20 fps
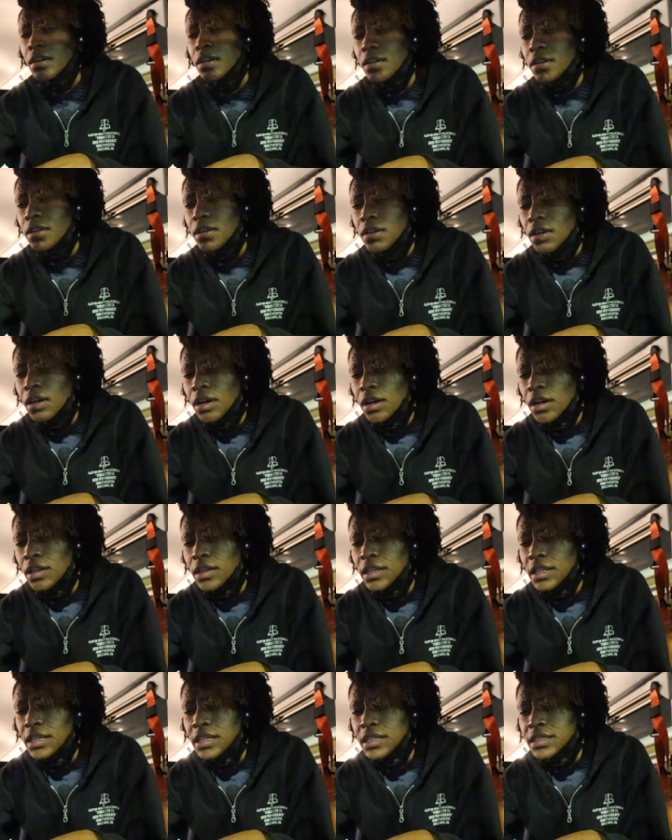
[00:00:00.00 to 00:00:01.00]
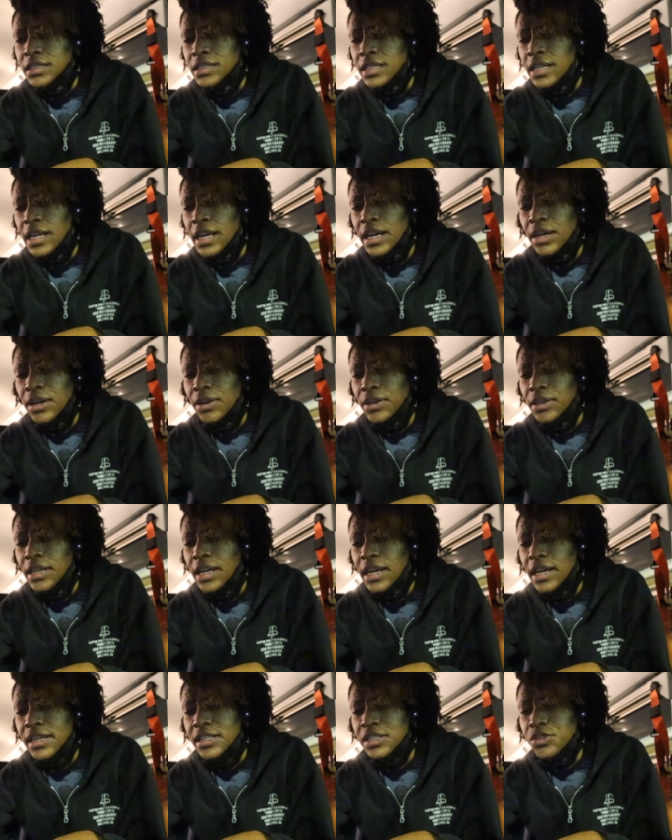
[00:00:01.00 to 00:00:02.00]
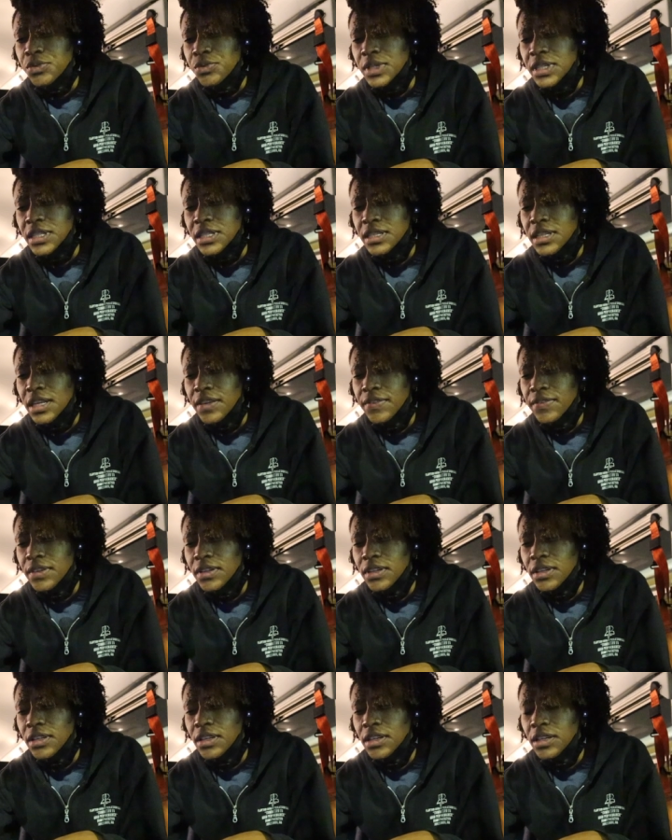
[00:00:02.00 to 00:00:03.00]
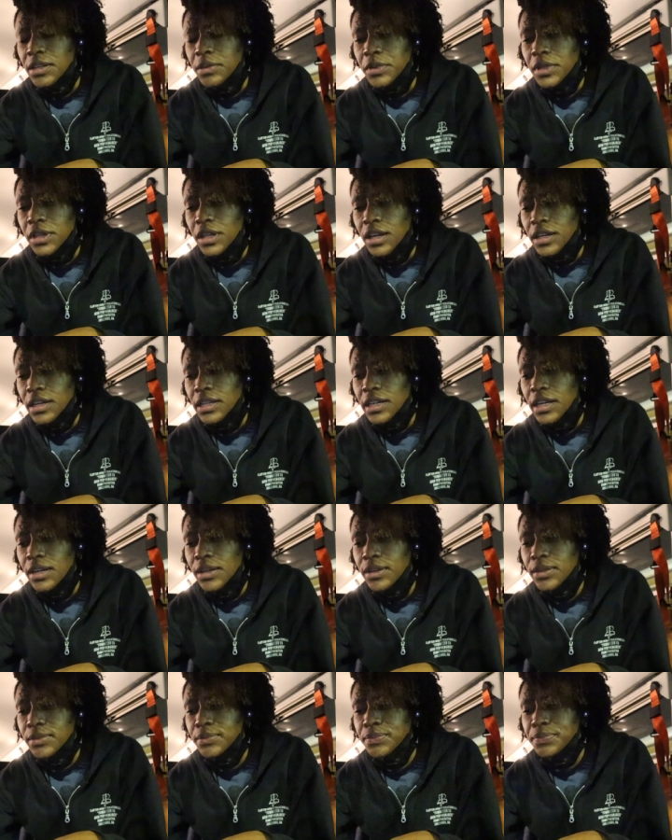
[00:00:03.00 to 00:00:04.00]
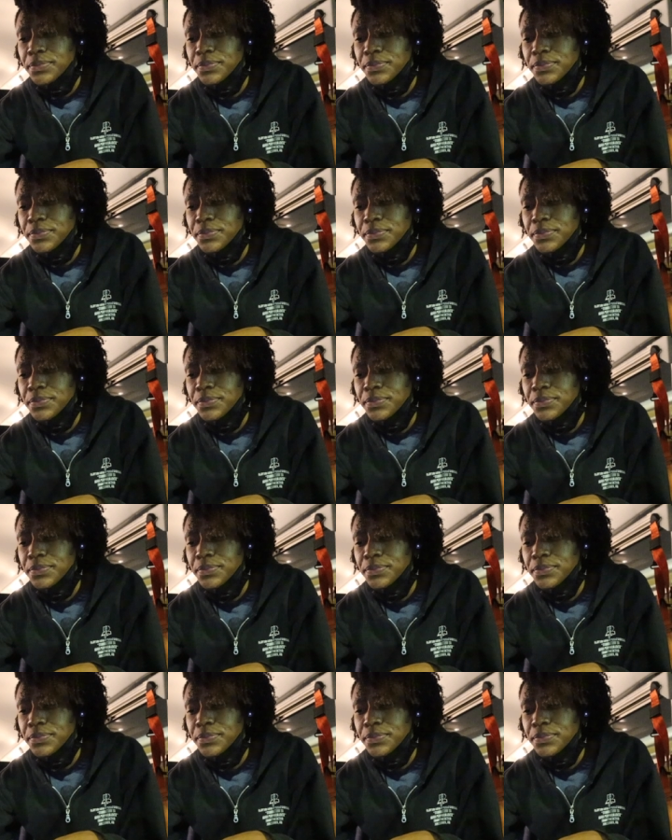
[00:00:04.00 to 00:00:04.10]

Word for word: Y'all, it is now 9.27 and I'm clocking out.